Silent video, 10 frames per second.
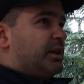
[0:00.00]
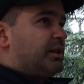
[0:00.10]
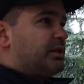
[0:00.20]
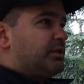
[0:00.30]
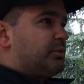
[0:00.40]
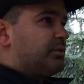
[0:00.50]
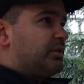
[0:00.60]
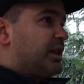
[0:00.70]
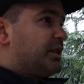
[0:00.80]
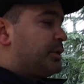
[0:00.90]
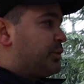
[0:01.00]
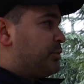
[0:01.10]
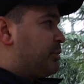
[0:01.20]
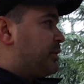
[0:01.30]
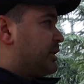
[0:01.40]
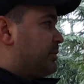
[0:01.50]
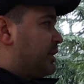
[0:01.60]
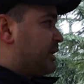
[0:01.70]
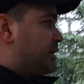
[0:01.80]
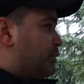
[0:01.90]
And then he remembered
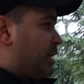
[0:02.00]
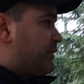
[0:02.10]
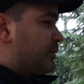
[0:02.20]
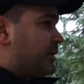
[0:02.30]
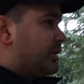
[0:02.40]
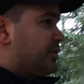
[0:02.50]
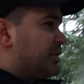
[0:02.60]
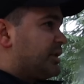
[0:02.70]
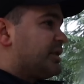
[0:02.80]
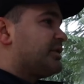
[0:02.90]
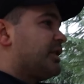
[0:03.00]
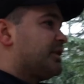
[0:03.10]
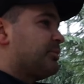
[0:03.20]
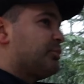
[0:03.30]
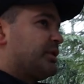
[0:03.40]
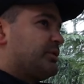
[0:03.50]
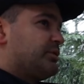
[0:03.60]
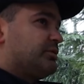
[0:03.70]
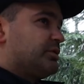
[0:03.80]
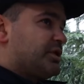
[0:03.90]
about his wife's religion and he started praying
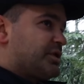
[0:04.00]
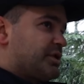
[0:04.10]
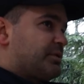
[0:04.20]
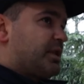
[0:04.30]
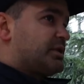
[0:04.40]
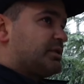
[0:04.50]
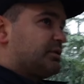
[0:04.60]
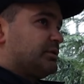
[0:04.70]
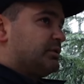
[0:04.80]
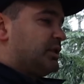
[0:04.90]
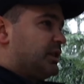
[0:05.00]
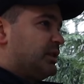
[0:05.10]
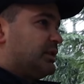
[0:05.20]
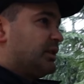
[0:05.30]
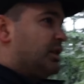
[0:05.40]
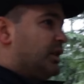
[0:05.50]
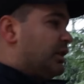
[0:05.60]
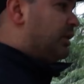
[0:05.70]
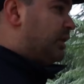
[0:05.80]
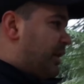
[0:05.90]
to Jesus Christ. Uh, and
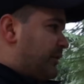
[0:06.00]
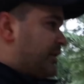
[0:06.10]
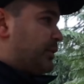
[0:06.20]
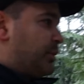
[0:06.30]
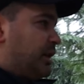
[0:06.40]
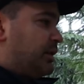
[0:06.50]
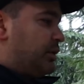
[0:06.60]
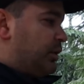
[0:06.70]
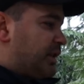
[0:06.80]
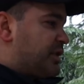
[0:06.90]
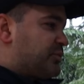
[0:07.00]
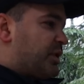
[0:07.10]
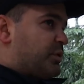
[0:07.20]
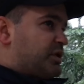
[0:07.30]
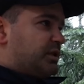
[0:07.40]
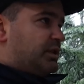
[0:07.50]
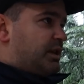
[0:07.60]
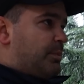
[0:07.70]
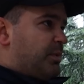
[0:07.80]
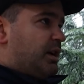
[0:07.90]
uh, after a while, all his way was
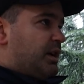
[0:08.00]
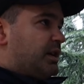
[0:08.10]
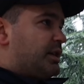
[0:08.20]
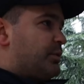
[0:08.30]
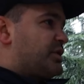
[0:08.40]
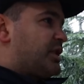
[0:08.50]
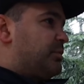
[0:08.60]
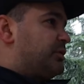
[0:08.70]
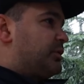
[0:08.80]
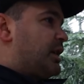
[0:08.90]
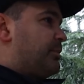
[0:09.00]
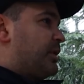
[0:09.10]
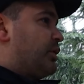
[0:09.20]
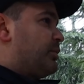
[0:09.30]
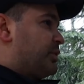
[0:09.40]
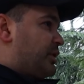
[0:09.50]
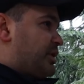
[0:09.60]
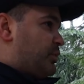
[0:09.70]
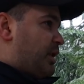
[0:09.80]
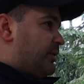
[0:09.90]
lit up and he was able to come back home to
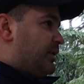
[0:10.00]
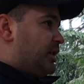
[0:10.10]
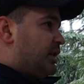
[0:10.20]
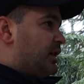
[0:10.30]
his wife.